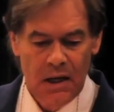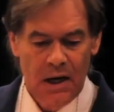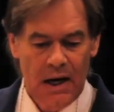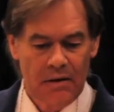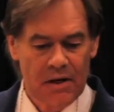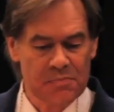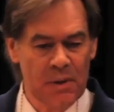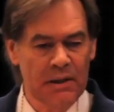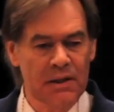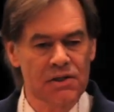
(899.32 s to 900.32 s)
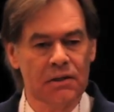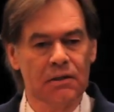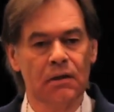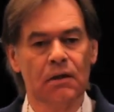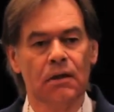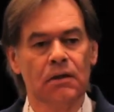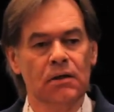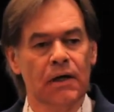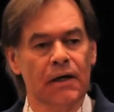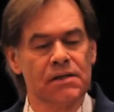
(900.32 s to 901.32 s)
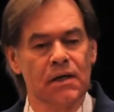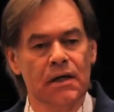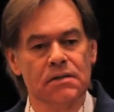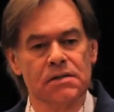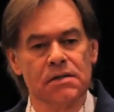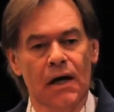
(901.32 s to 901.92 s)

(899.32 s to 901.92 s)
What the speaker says: high-rise buildings in the United States,